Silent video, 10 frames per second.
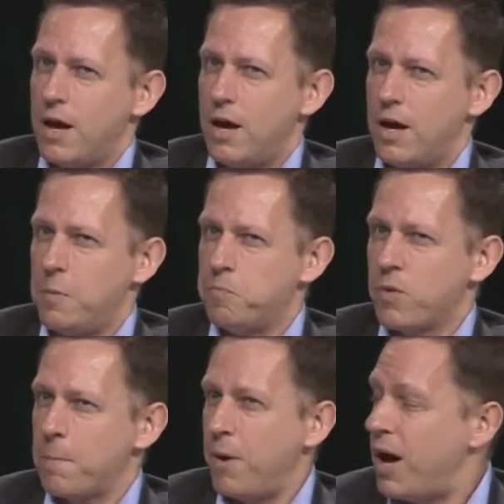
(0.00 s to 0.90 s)
Um,
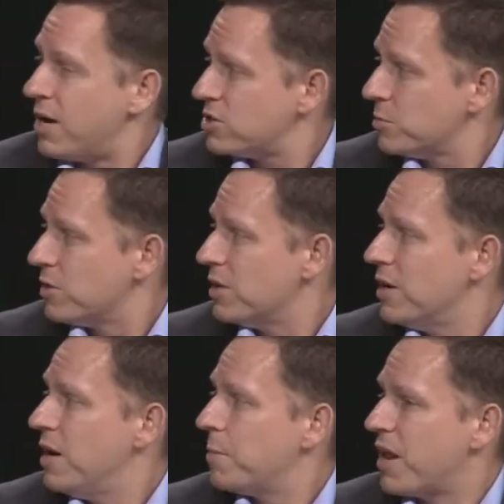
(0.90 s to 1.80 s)
possibly,
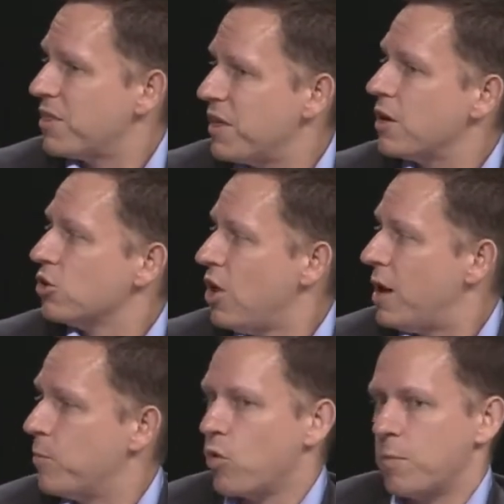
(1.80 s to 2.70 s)
but I think a
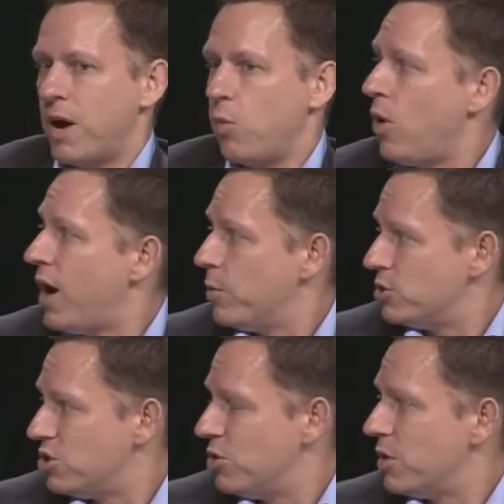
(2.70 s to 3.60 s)
lot more about why I
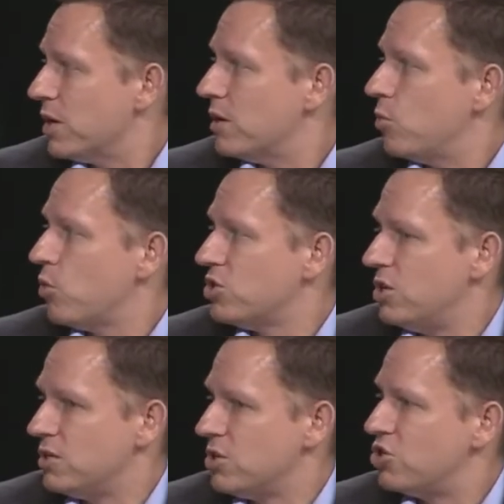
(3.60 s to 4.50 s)
was doing it. Was it
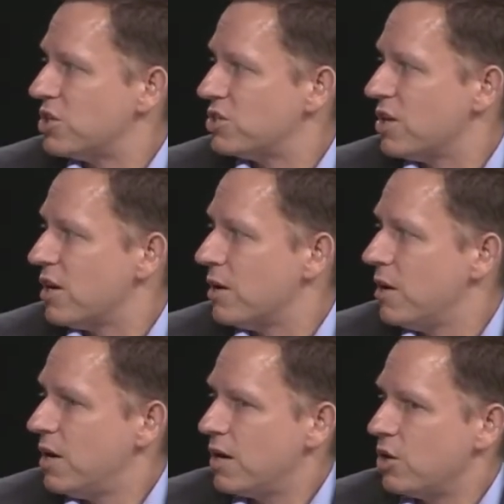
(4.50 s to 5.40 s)
is it just uh,
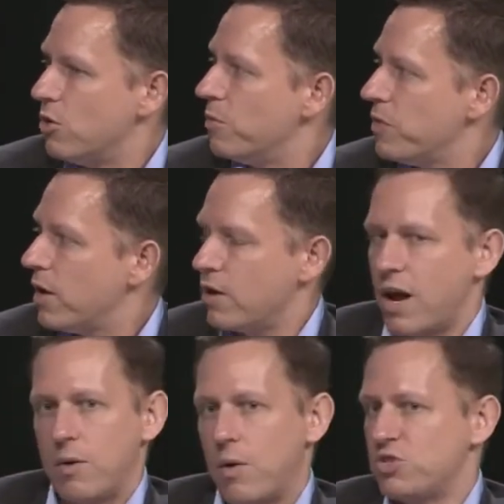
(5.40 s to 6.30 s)
you know? And
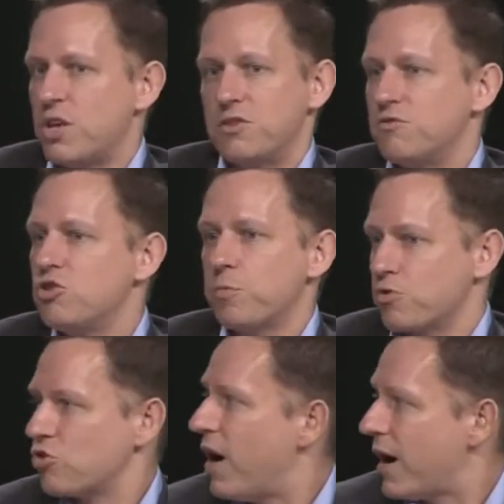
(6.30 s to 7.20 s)
I, I, was on this super
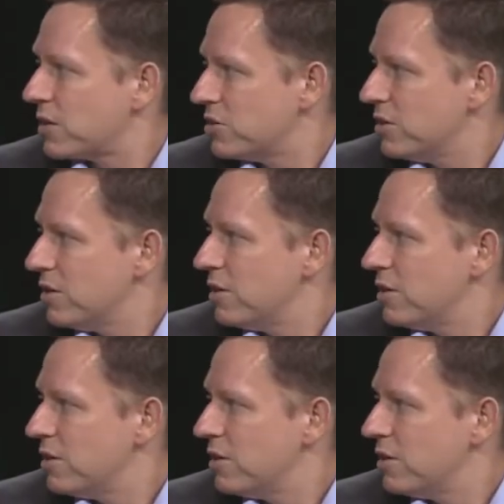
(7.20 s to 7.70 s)
tracked